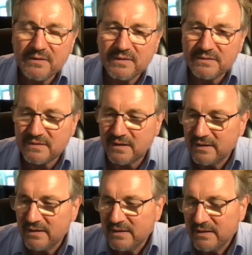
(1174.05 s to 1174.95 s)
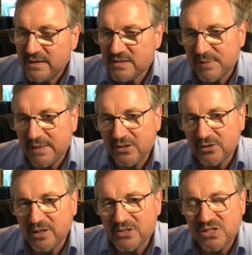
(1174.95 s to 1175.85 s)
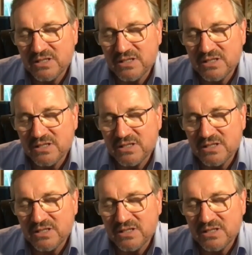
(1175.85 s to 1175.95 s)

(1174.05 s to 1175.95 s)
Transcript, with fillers: that uh, he's planning on launching.